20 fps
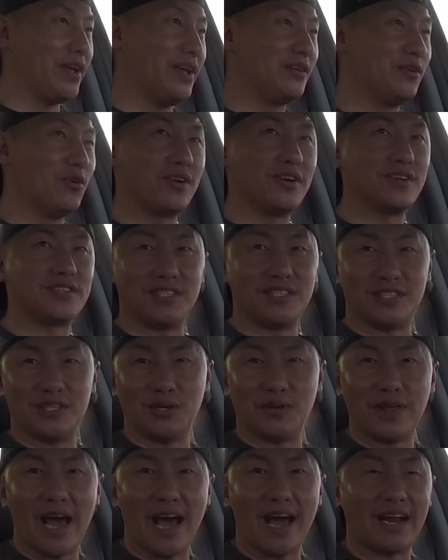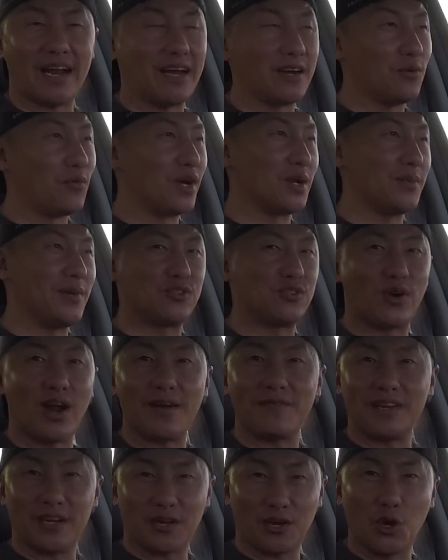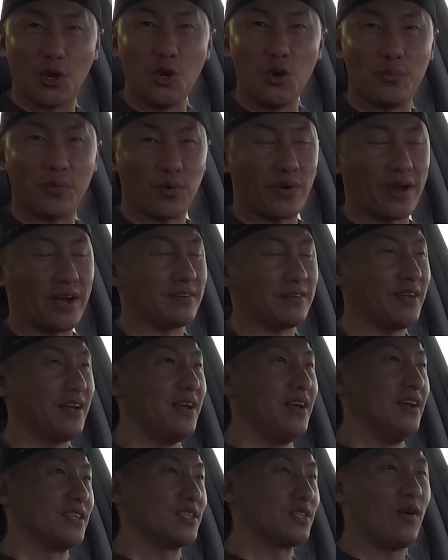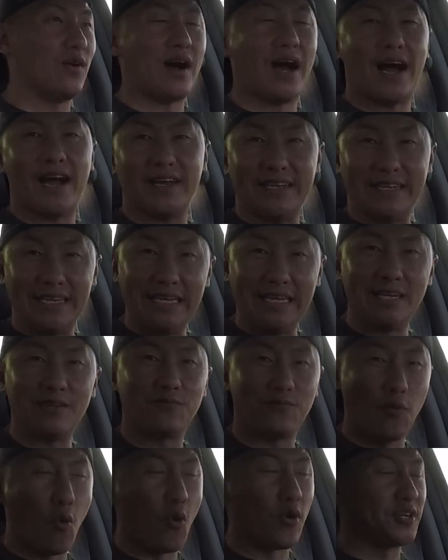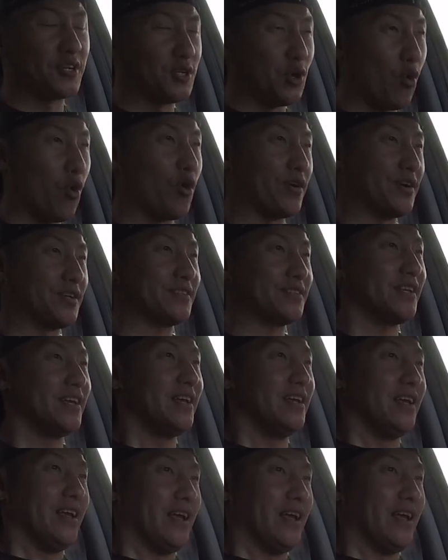in order to do that, I don't want to be driving a coupe around. So I needed 4 doors.